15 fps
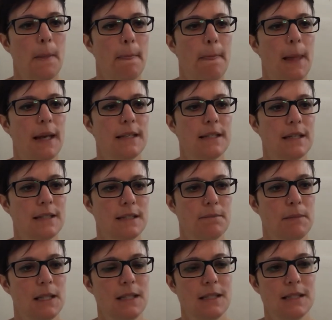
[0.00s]
That
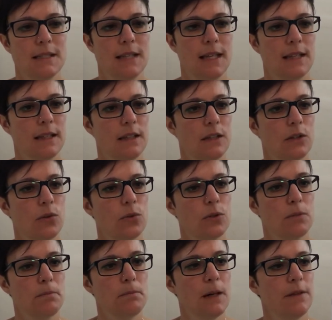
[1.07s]
doesn't mean to say that the
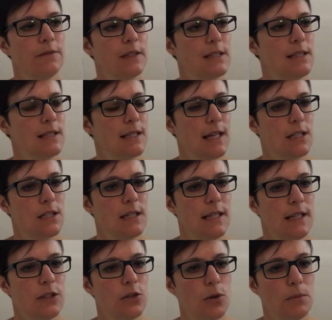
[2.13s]
chord above it is
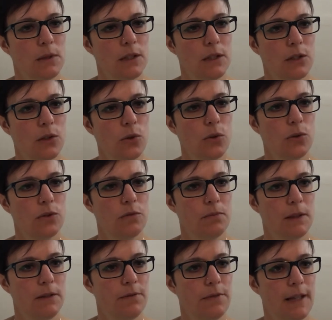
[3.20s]
actually a dominant chord of
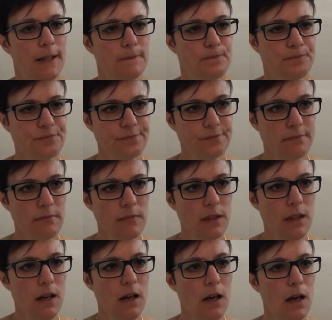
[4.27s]
B flat
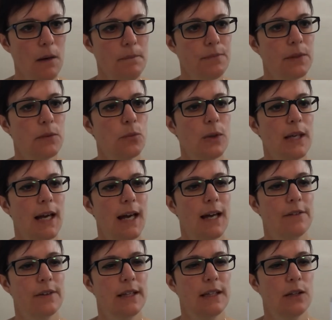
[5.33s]
um, we
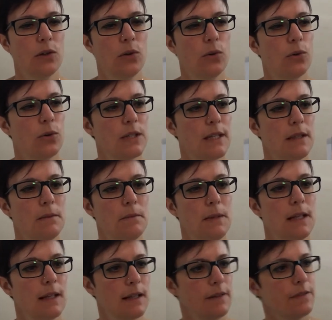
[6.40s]
have a chord in the
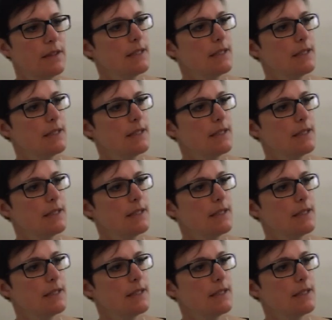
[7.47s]
middle of the